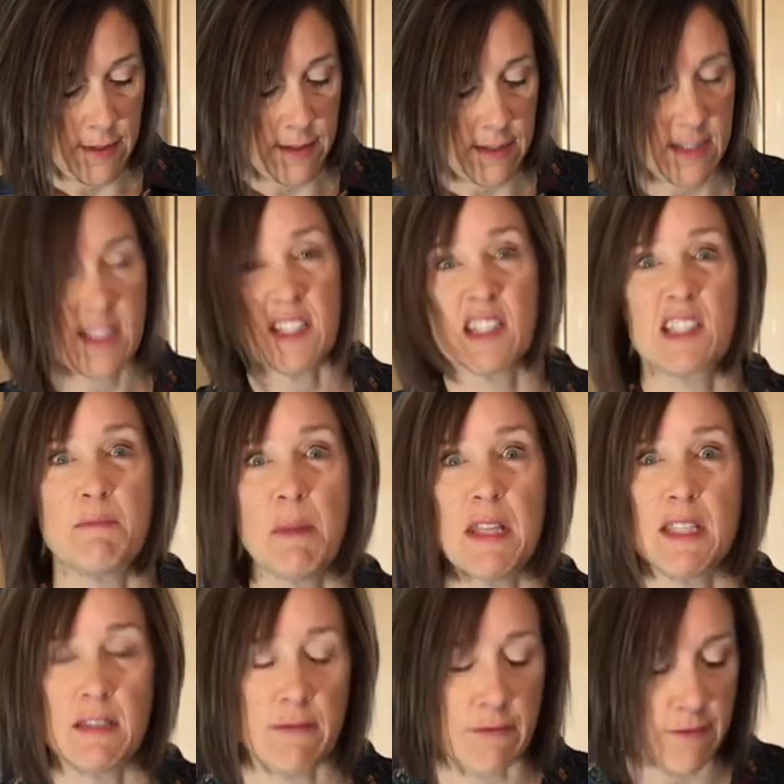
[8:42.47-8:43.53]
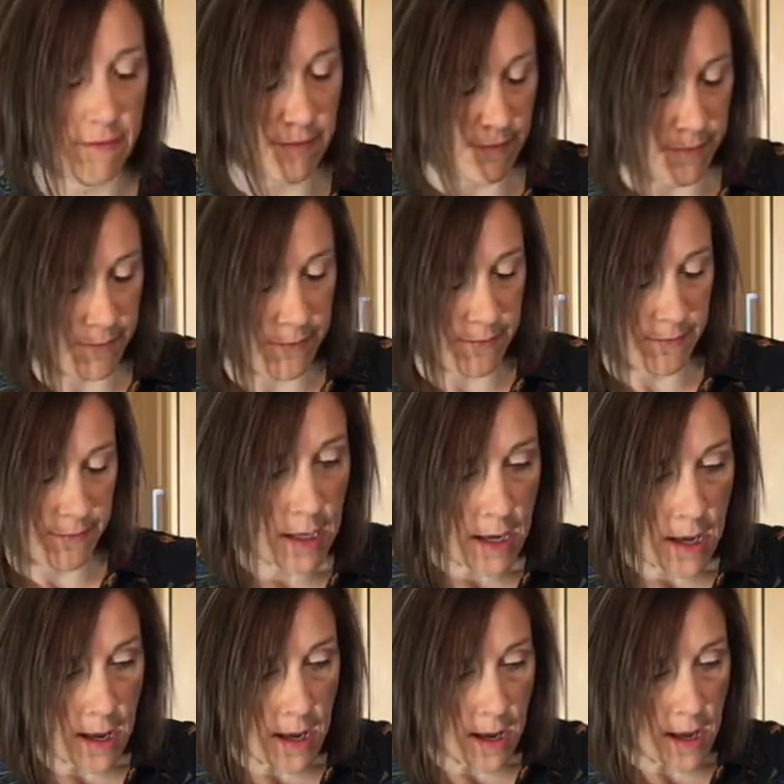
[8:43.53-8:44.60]
It's expensive.
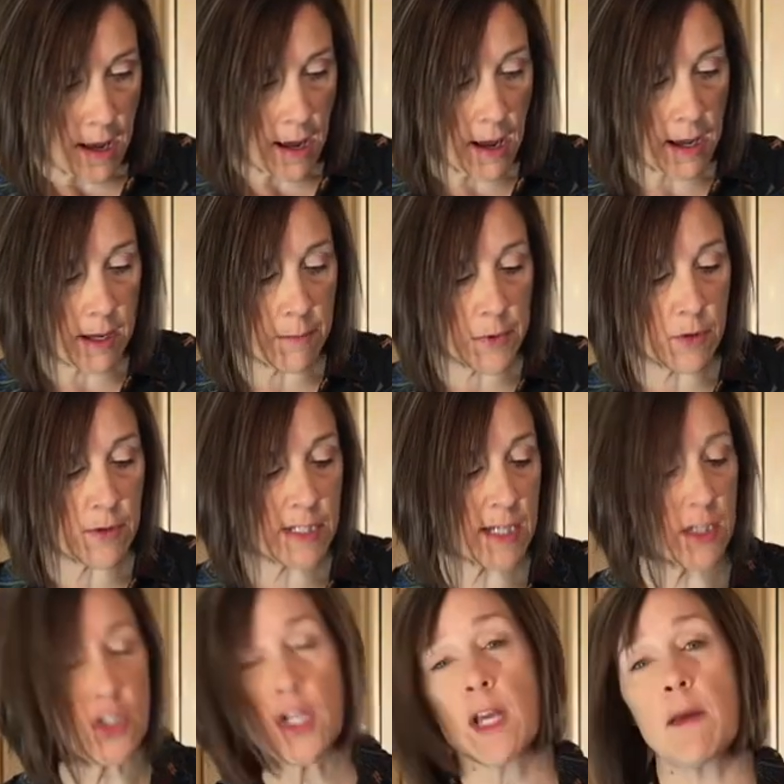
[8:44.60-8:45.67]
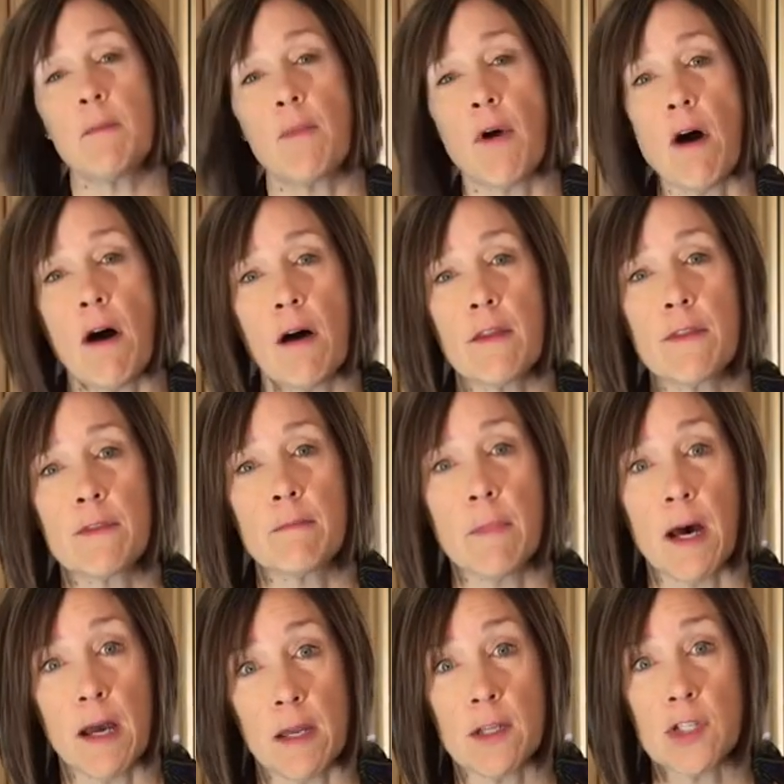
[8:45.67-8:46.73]
I am using chicken broth,
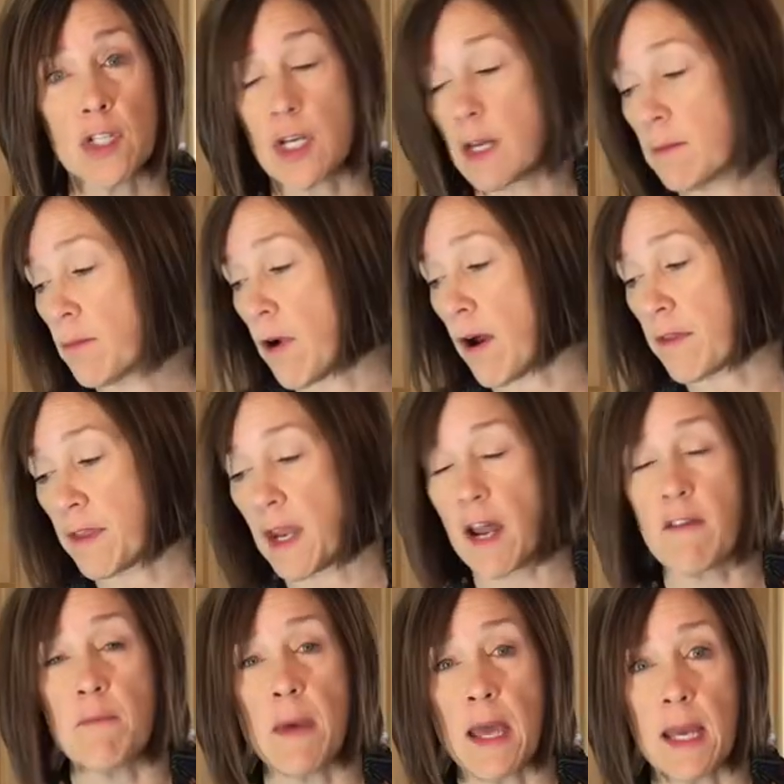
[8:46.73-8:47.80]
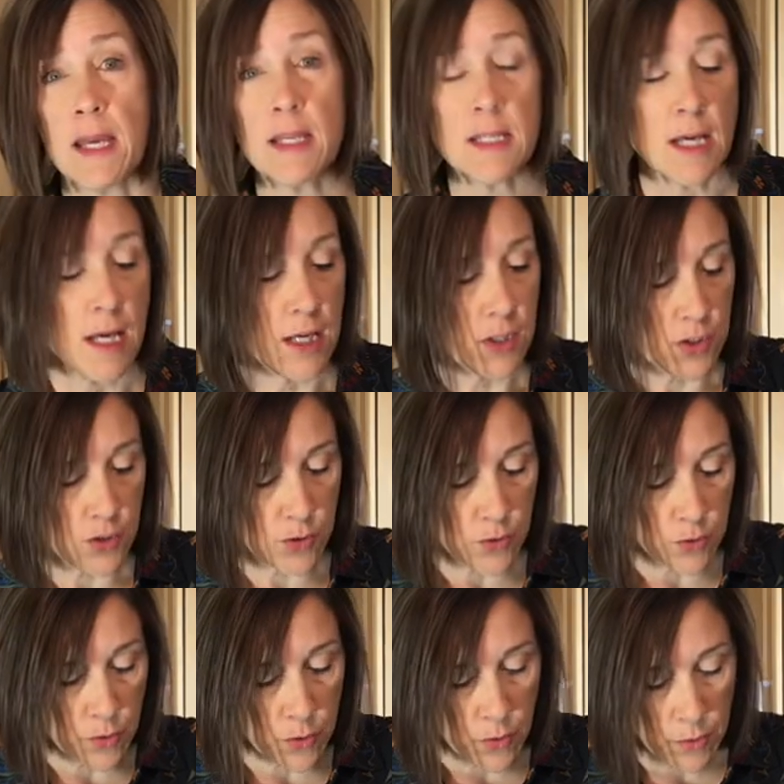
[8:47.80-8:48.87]
my chicken broth that I've made,
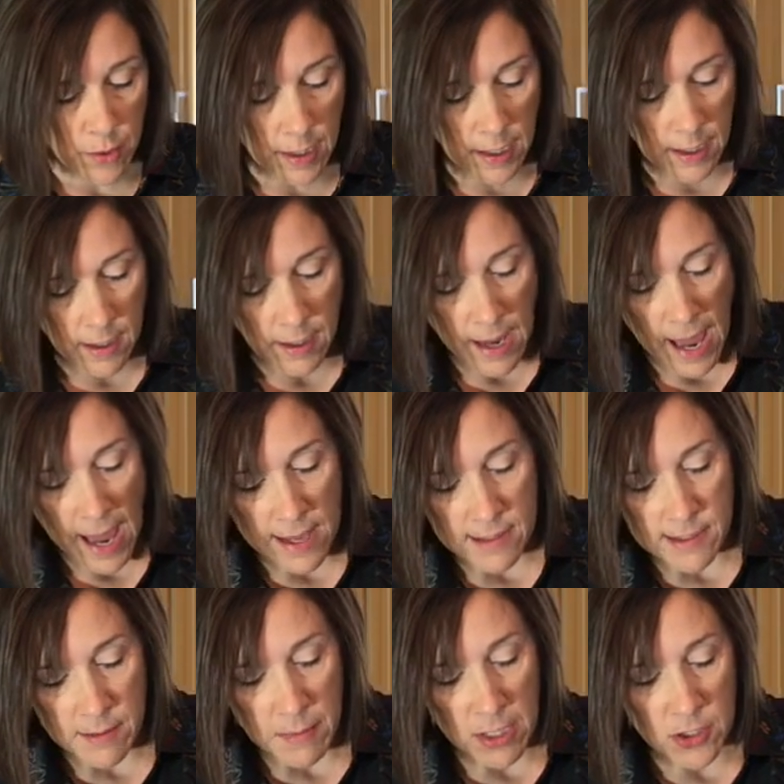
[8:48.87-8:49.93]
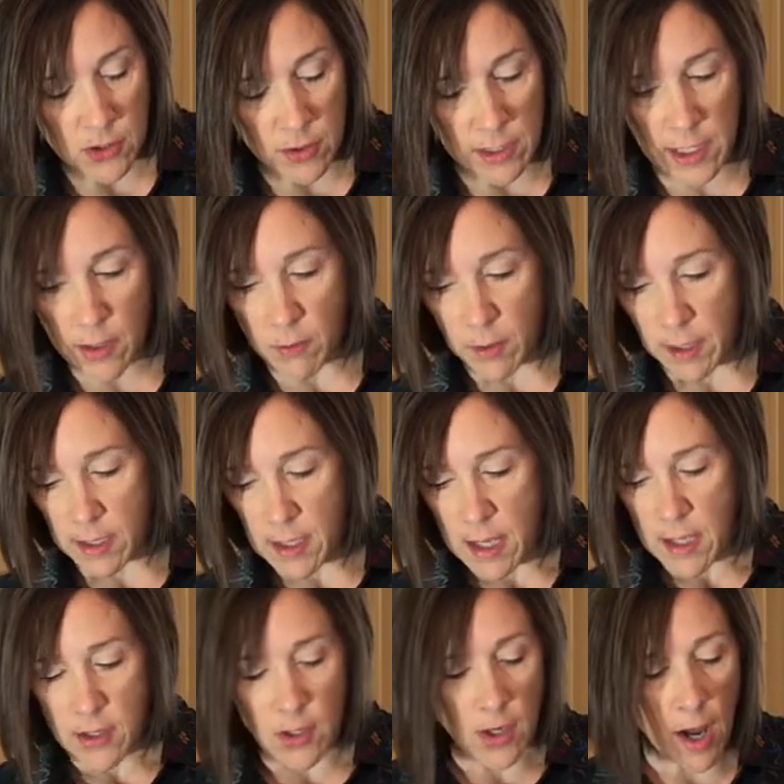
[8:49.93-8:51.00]
to add some extra liquid.
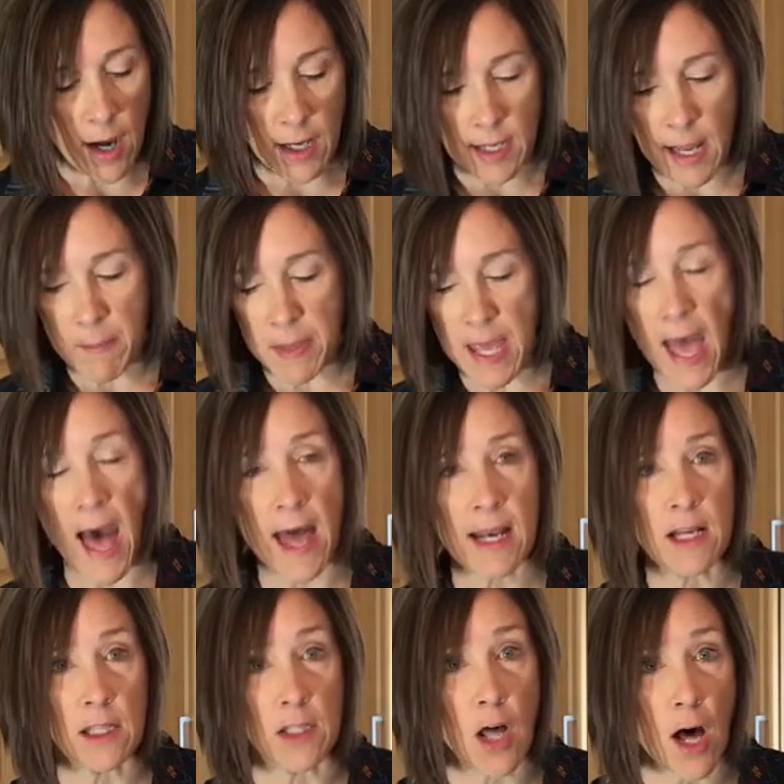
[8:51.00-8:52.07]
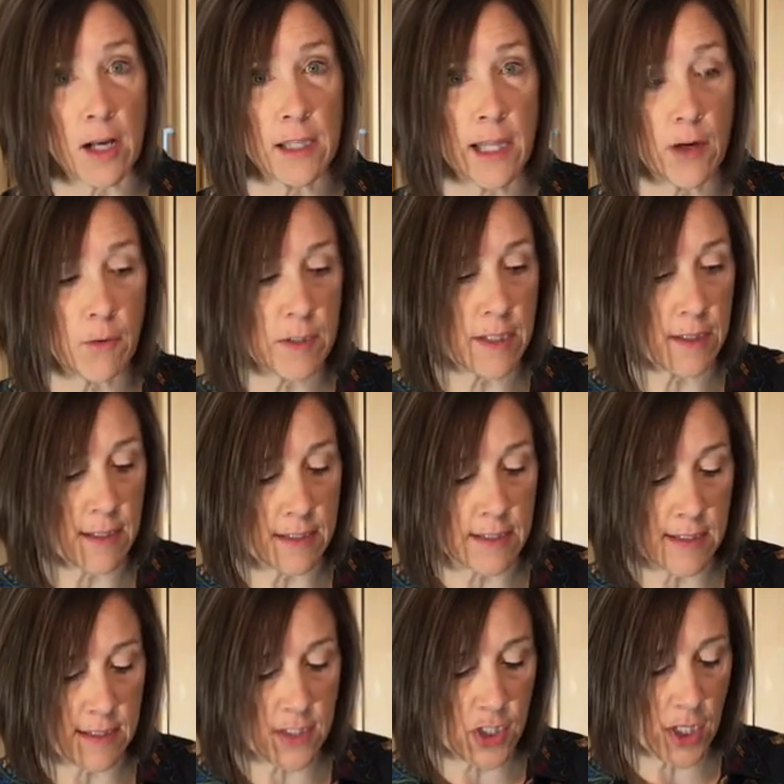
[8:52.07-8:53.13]
You're not going to be adding a lot of liquid to this
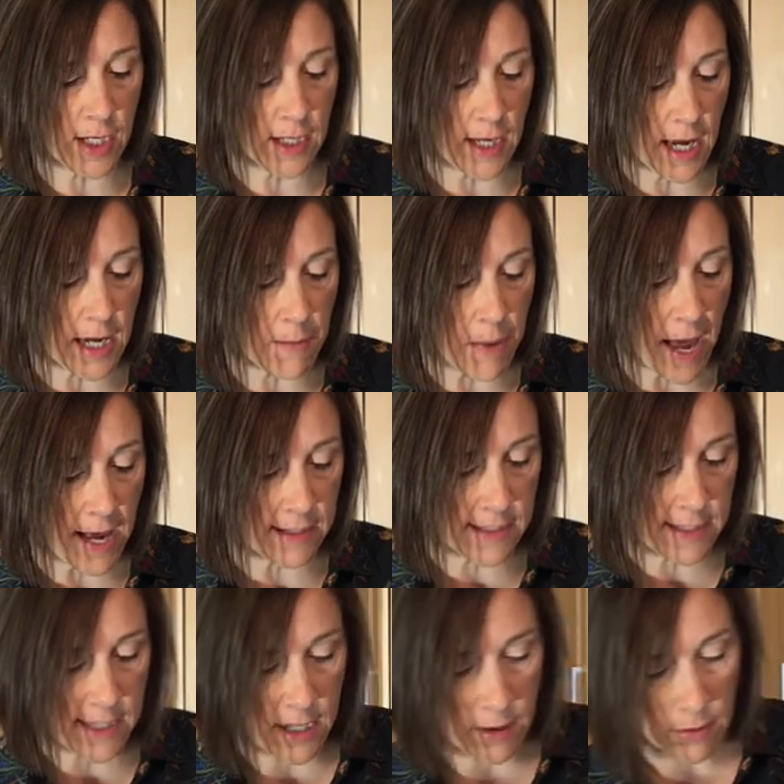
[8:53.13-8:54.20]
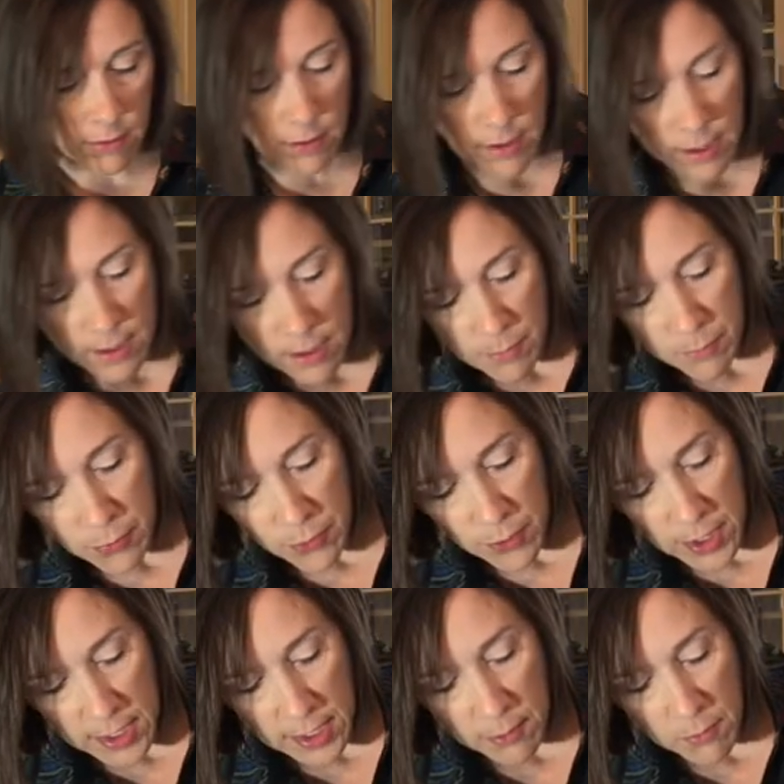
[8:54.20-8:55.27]
because chicken kind of packs down
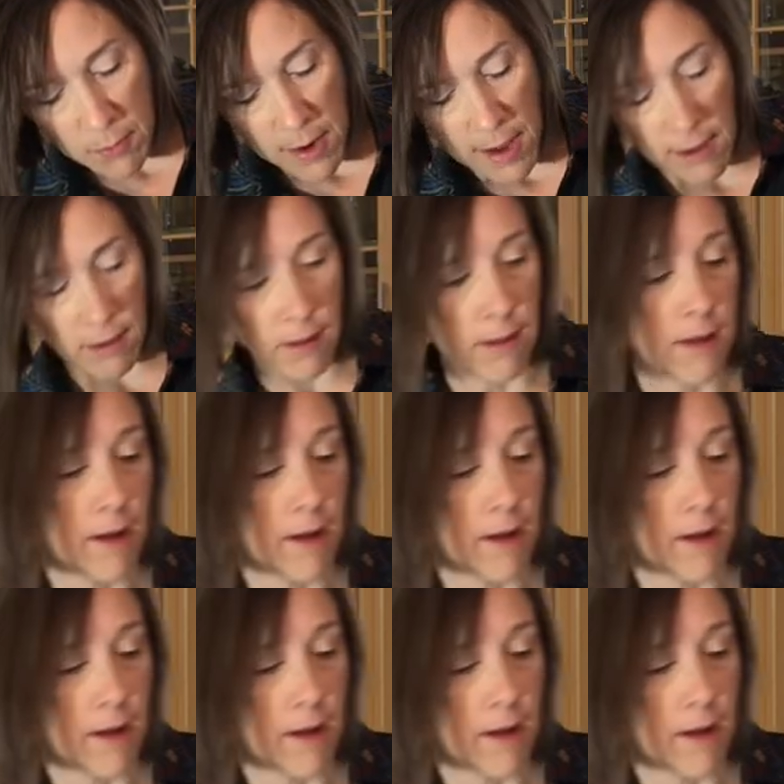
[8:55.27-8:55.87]
pretty well.